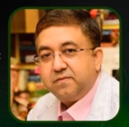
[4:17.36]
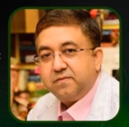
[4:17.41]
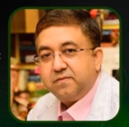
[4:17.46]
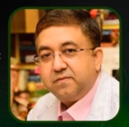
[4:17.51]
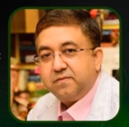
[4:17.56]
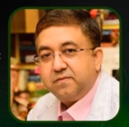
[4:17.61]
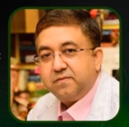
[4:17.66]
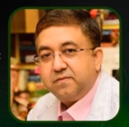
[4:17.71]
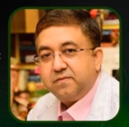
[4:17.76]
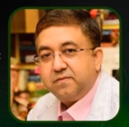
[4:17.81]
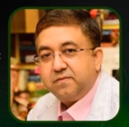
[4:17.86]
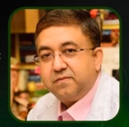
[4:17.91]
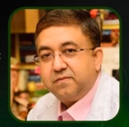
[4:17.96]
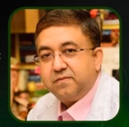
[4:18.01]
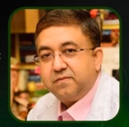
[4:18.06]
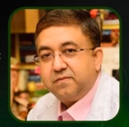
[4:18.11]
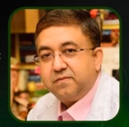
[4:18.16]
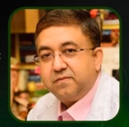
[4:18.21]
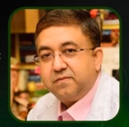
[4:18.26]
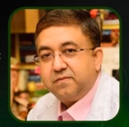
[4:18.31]

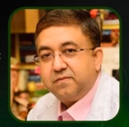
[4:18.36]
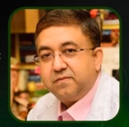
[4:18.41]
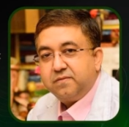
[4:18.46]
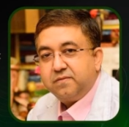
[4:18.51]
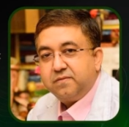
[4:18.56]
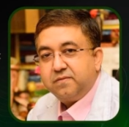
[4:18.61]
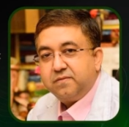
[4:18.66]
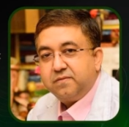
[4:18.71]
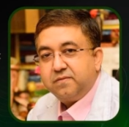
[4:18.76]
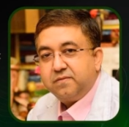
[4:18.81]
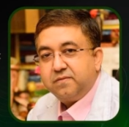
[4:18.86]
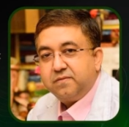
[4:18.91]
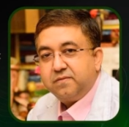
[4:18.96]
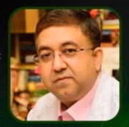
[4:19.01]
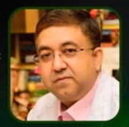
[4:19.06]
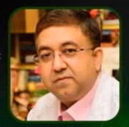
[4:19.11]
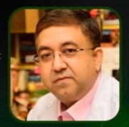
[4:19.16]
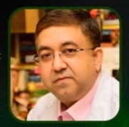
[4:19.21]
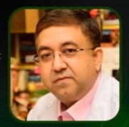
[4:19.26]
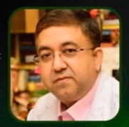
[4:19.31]

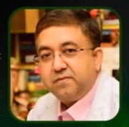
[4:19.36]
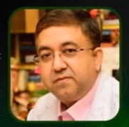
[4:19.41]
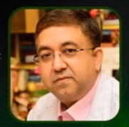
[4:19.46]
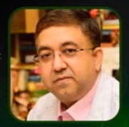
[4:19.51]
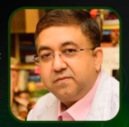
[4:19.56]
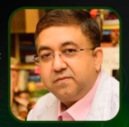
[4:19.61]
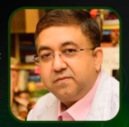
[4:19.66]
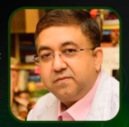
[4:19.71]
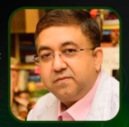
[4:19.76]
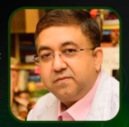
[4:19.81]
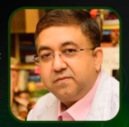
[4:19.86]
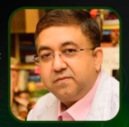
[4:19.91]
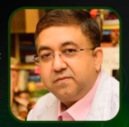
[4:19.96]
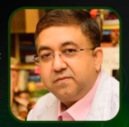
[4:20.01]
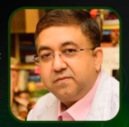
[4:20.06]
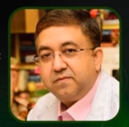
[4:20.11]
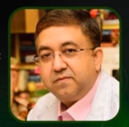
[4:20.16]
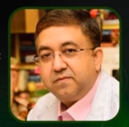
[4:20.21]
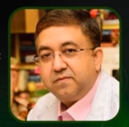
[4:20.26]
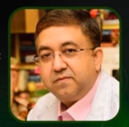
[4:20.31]

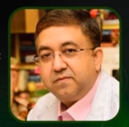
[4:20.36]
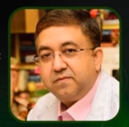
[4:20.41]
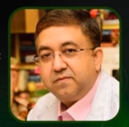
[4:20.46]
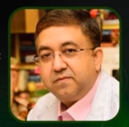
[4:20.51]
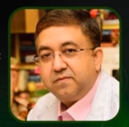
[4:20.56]
(no lip movement)